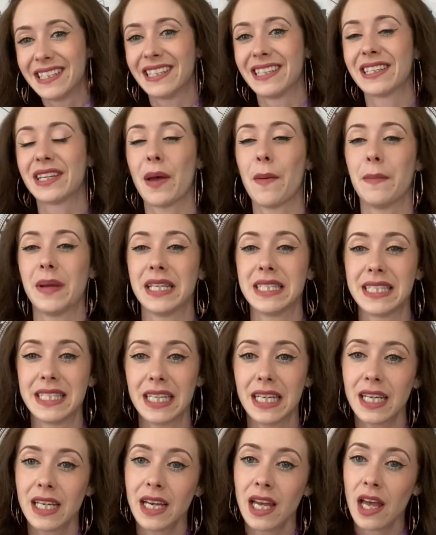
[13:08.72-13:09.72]

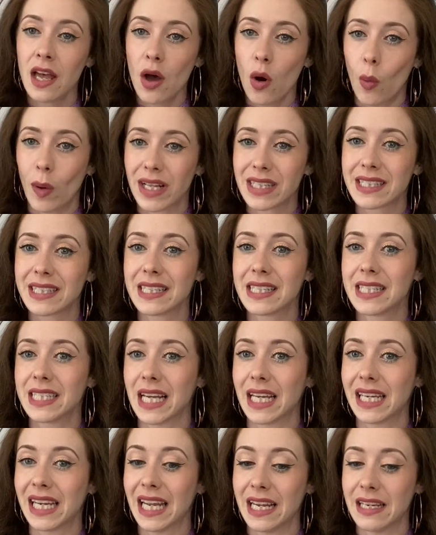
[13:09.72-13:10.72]
commencing once the
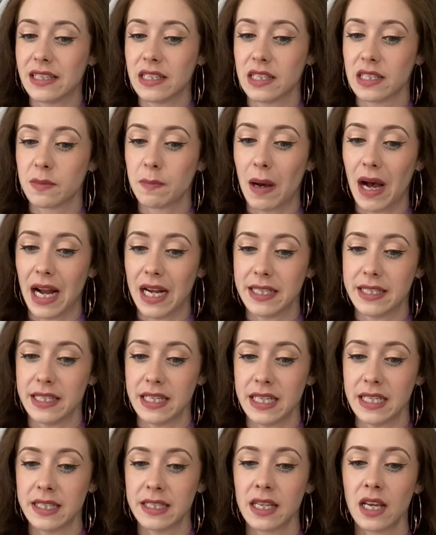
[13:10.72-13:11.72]
sun enters
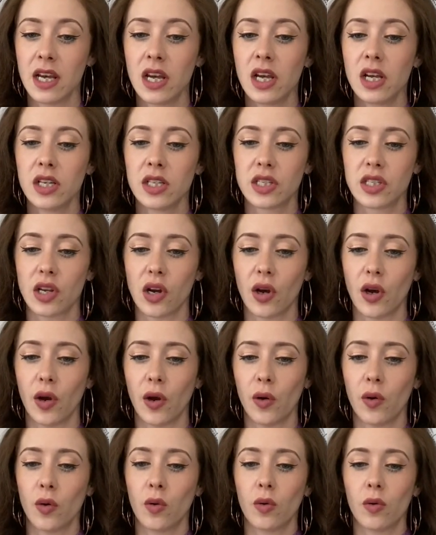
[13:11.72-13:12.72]
Pisces.
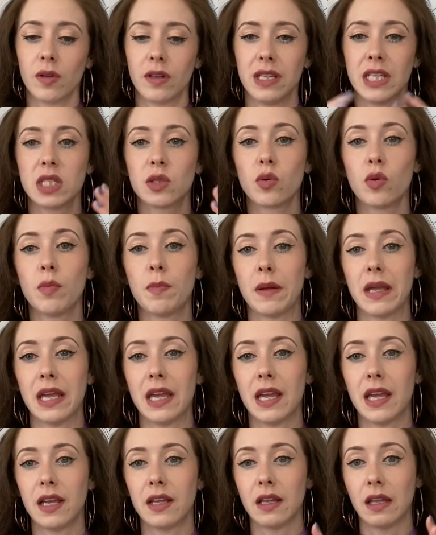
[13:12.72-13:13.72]
So this will
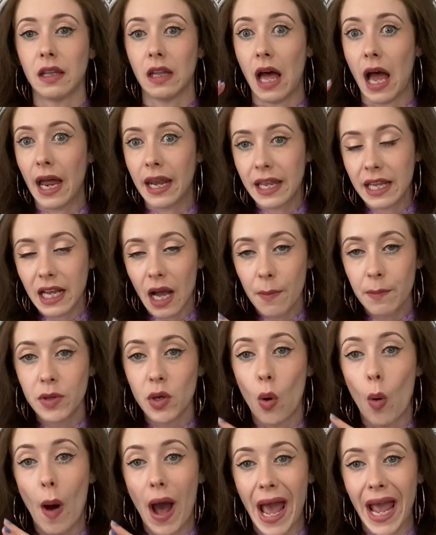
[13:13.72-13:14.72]
be lighting up
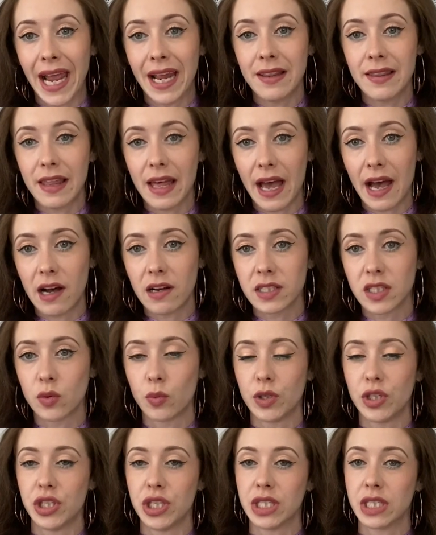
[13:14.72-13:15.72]
your 8th house,
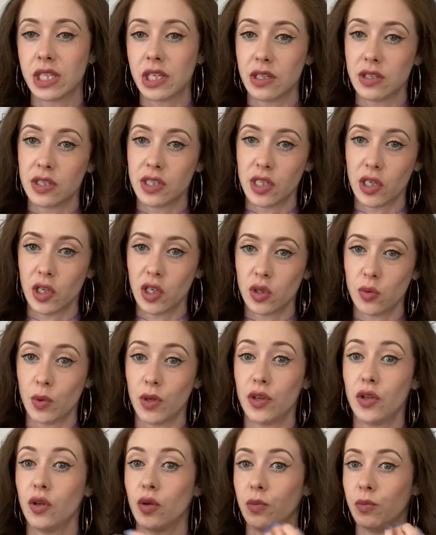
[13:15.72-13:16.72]
which is concerned
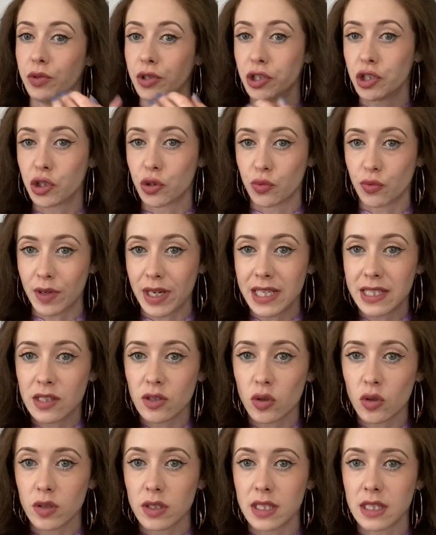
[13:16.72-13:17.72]
with your mutual
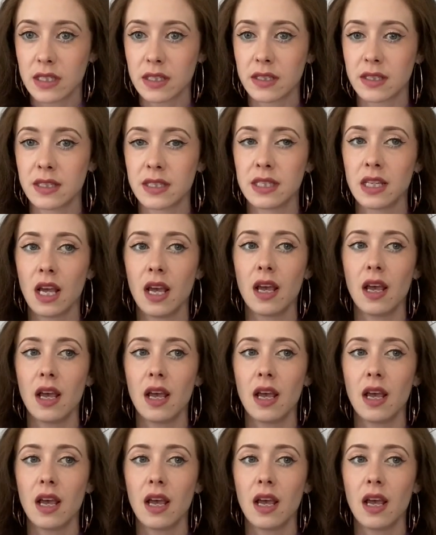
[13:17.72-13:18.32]
resources.